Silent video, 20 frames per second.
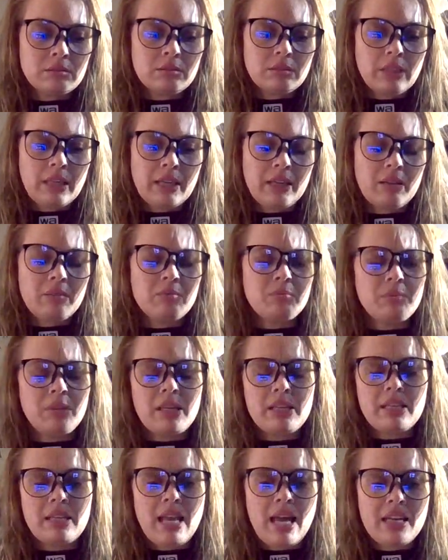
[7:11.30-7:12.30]
like
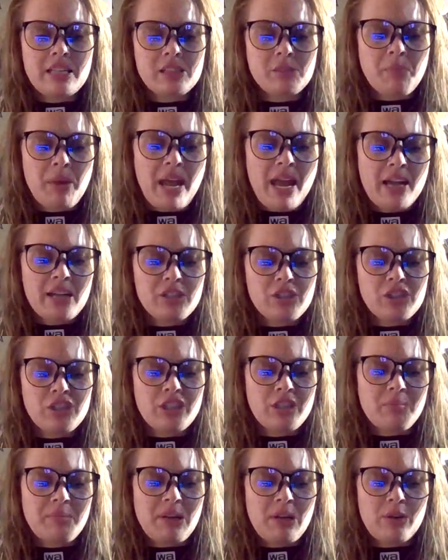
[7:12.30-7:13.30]
not as
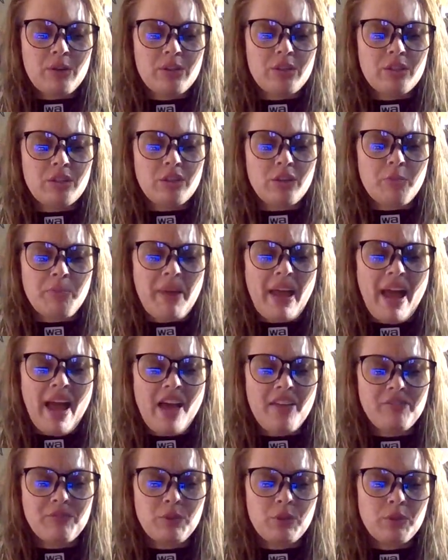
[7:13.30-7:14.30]
passionate about your
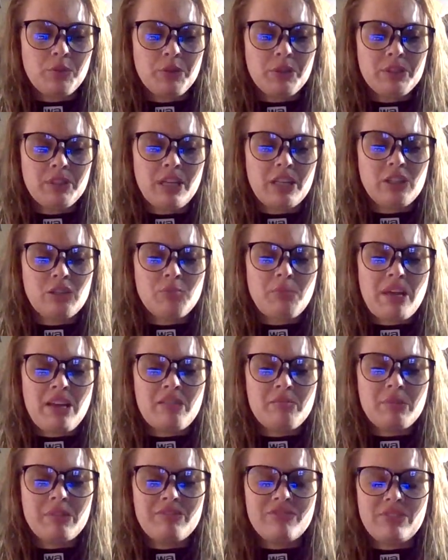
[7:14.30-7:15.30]
path forward like you may
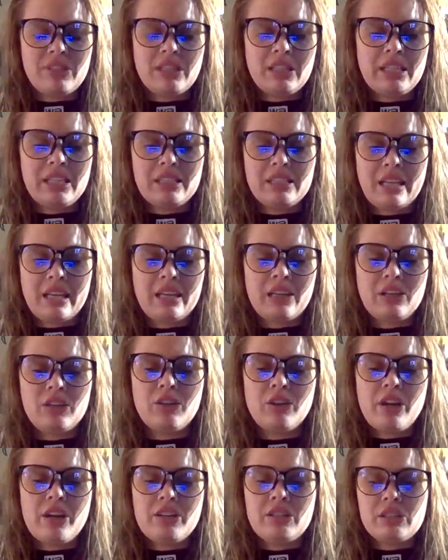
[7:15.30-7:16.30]
have been feeling like
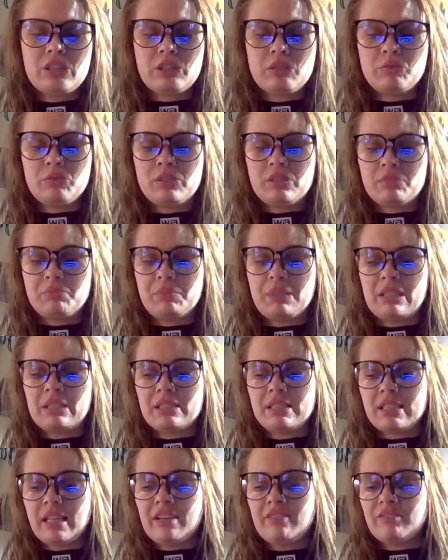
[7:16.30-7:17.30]
your energy was being
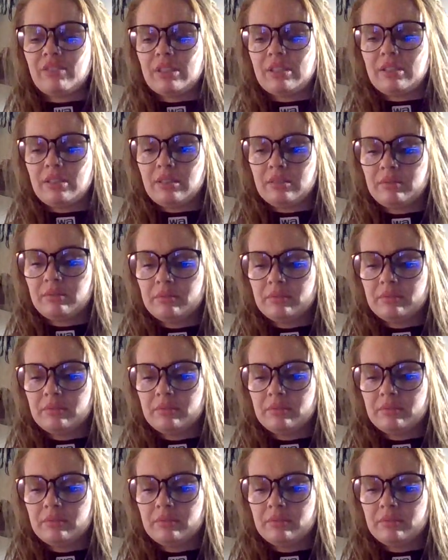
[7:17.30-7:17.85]
siphoned